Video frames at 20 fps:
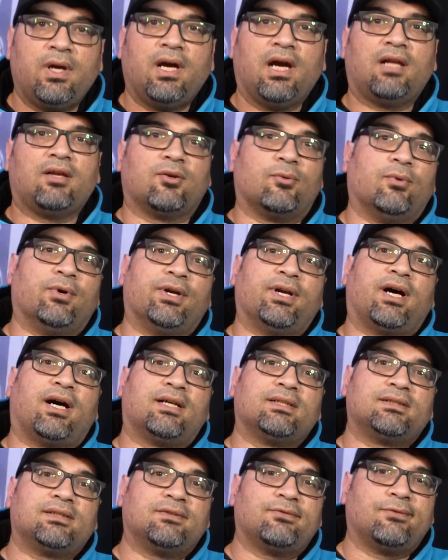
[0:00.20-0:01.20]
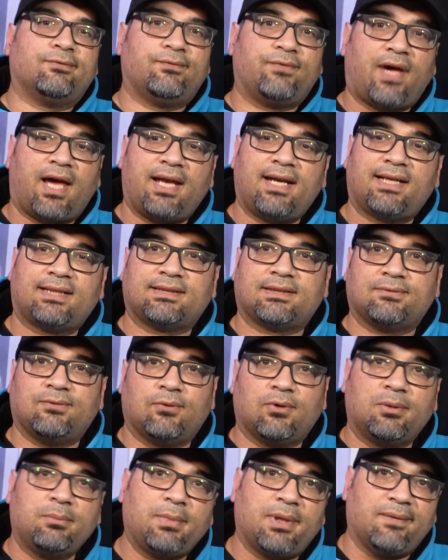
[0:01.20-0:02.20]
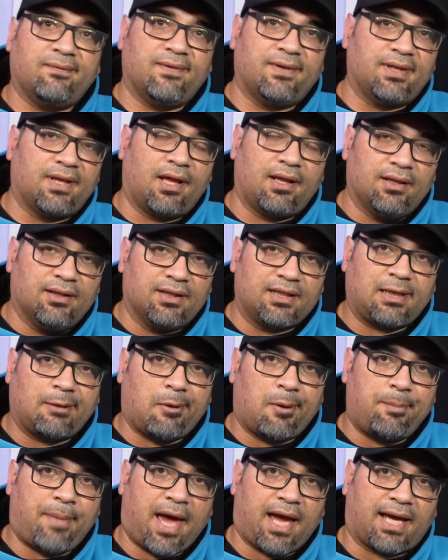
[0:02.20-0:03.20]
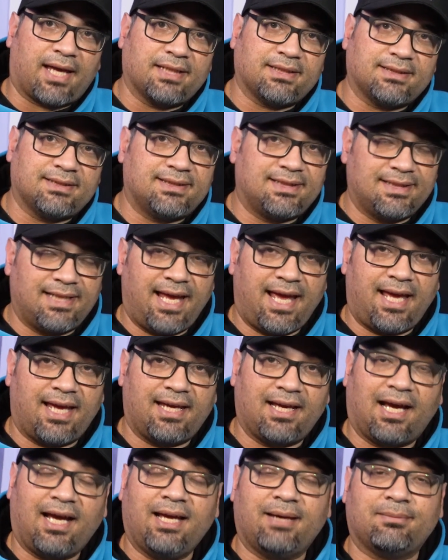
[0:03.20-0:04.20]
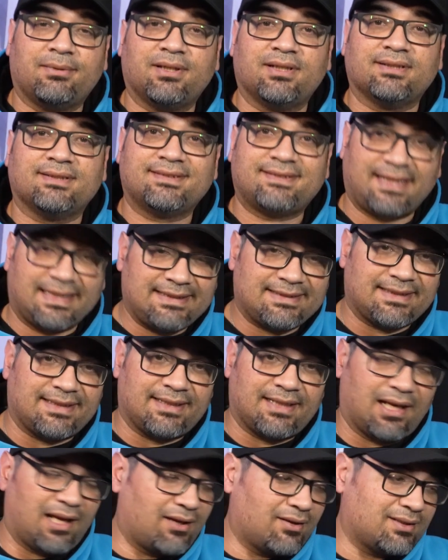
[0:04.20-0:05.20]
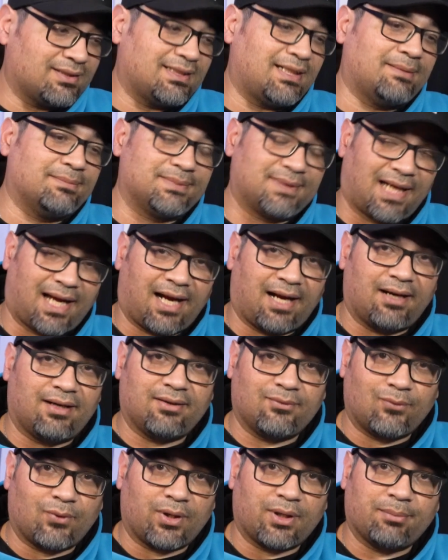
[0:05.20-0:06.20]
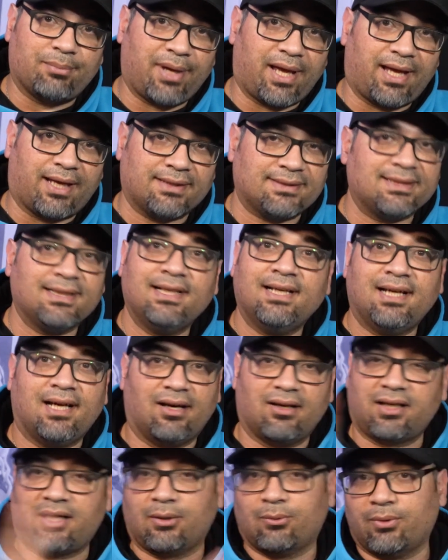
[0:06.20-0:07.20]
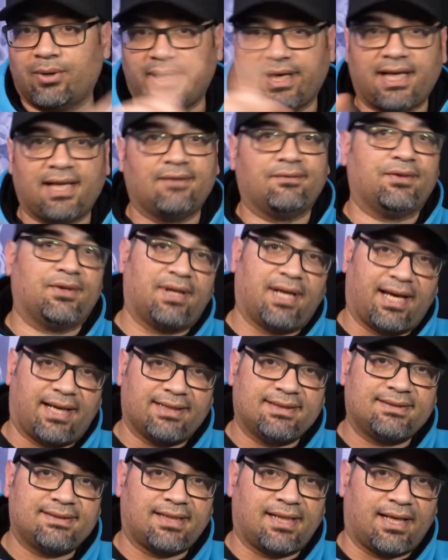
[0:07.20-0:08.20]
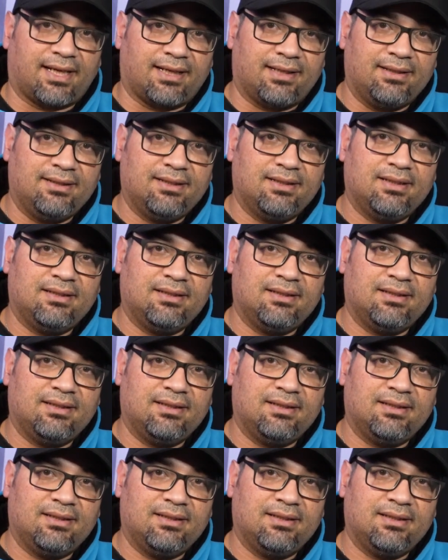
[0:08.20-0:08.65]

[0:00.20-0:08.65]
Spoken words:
Hello everyone, Oz here from Fantastic Forum, giving you another look at my package, and today I am going to stay sitting down because I'm tired of wearing pants. I don't care what any of you guys say.